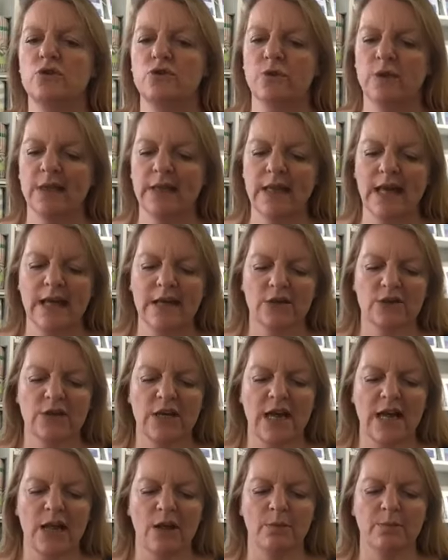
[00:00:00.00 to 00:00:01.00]
doing that to
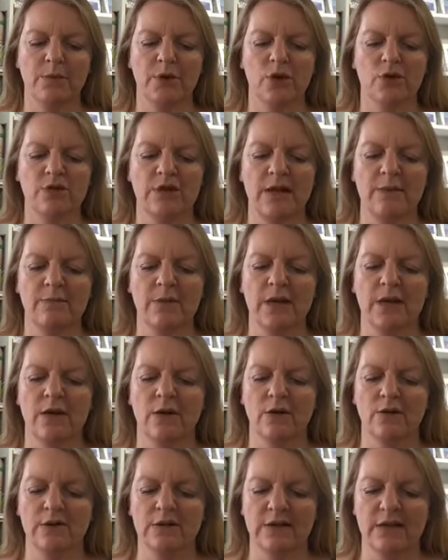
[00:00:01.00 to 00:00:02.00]
help your
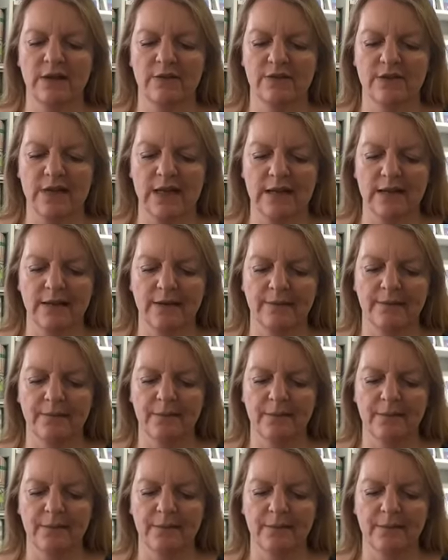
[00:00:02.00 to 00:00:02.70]
10-week-old self-settle.